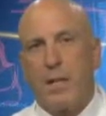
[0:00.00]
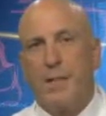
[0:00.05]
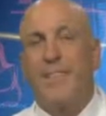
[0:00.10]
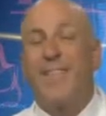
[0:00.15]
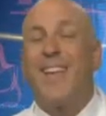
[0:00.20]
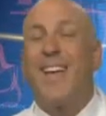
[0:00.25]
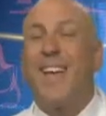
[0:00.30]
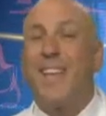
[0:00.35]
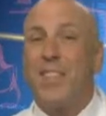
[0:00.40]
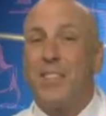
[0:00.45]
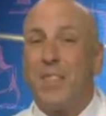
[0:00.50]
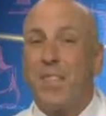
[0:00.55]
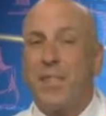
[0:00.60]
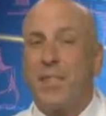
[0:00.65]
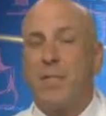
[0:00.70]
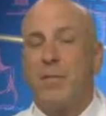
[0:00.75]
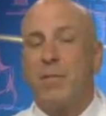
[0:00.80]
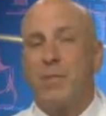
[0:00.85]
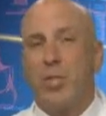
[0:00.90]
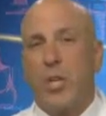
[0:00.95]
Today
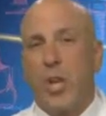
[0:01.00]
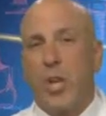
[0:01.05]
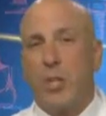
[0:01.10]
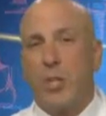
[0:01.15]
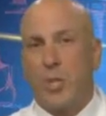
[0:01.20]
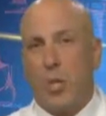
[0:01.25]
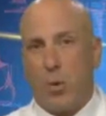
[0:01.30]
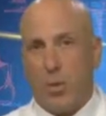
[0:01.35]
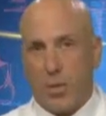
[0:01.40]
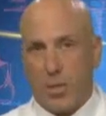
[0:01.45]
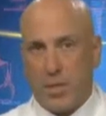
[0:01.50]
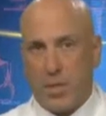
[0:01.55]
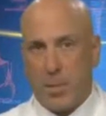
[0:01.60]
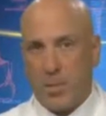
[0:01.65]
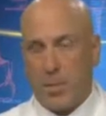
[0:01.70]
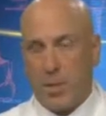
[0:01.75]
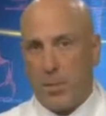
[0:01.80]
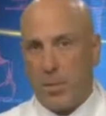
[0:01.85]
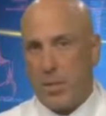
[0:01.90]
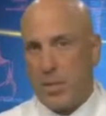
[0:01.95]
things have changed though with
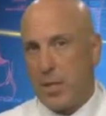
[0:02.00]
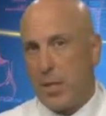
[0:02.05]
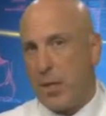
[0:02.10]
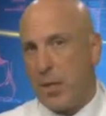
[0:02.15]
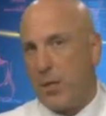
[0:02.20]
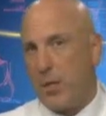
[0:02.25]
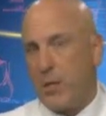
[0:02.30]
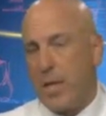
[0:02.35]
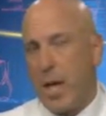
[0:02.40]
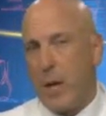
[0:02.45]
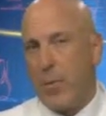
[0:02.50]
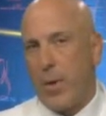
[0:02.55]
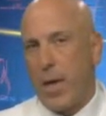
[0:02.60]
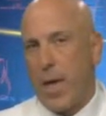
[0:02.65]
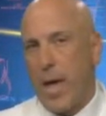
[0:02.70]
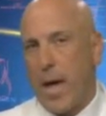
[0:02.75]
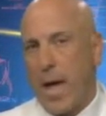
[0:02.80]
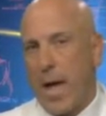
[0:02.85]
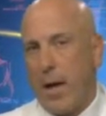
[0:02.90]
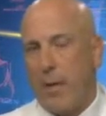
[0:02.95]
some of the materials that
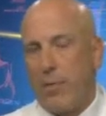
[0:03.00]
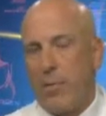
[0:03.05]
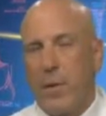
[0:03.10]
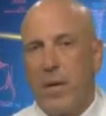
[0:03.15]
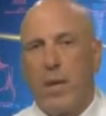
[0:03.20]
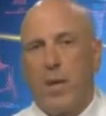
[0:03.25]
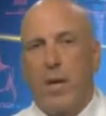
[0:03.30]
we have.